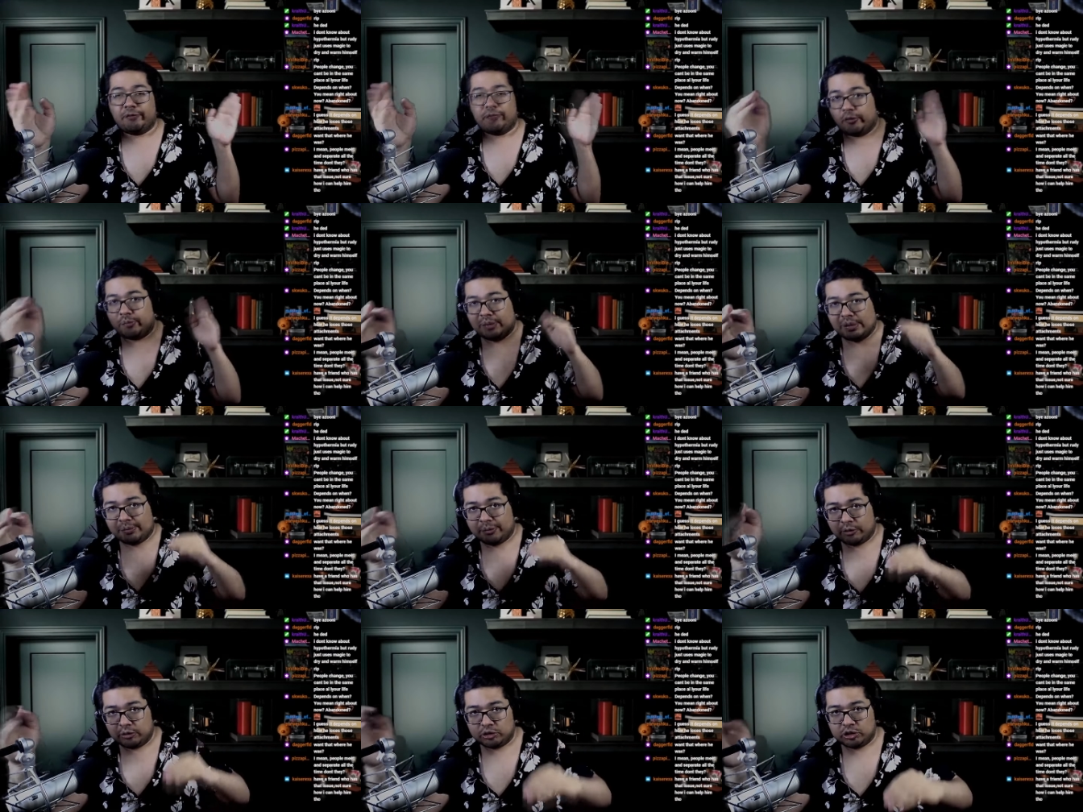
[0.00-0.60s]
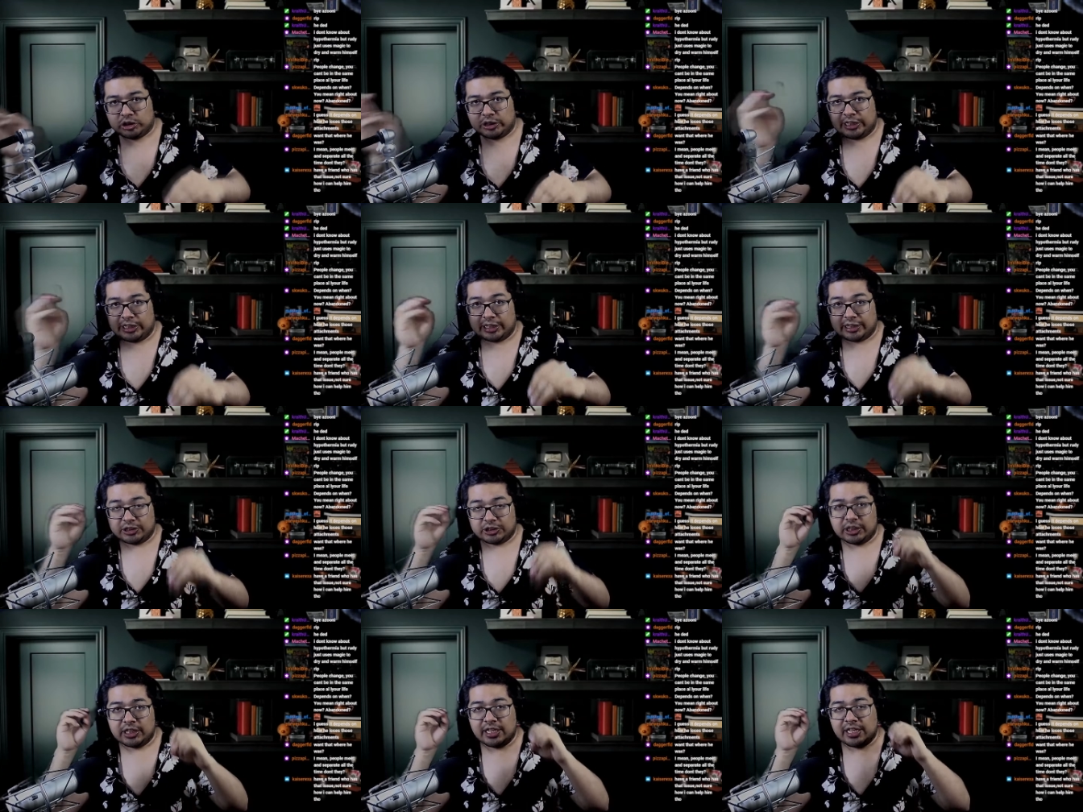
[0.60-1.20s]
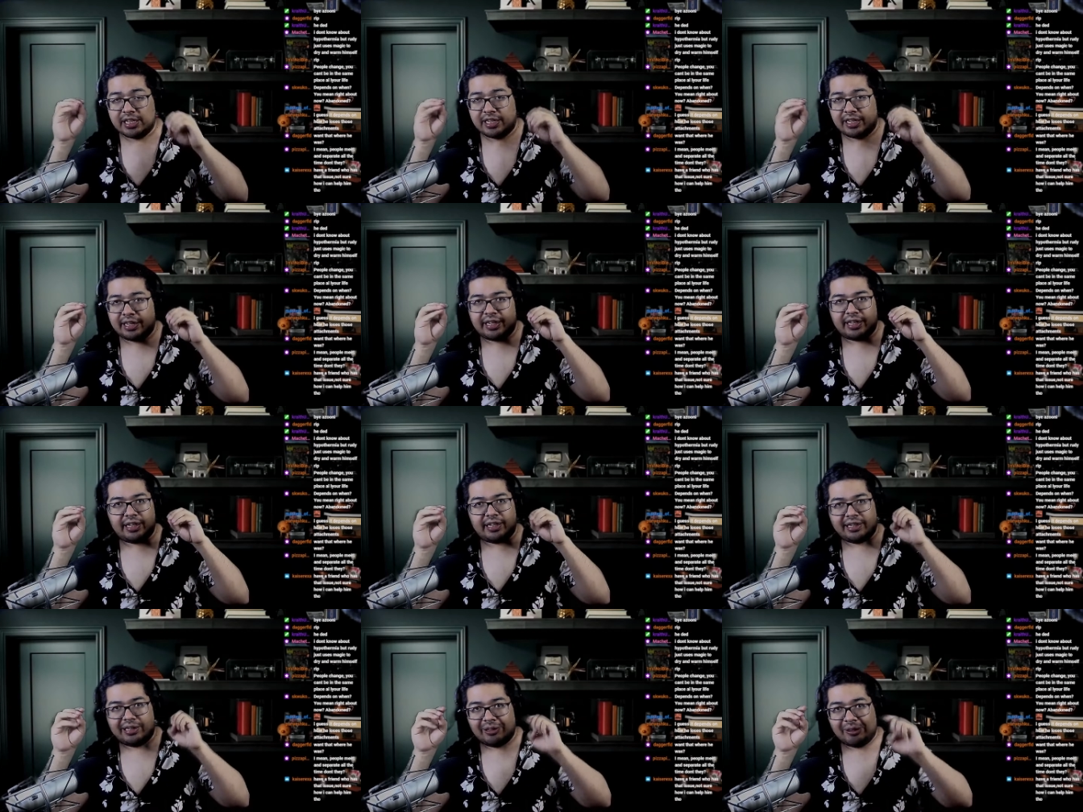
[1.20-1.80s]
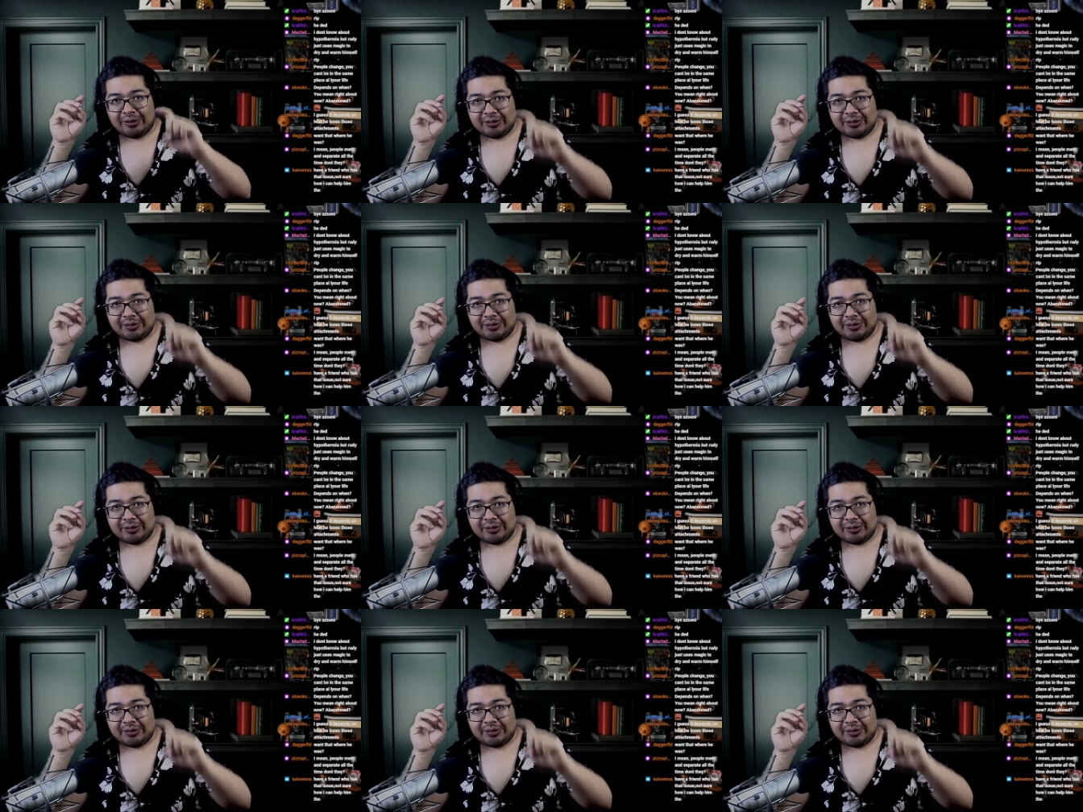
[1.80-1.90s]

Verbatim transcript: And for people to change, i.e.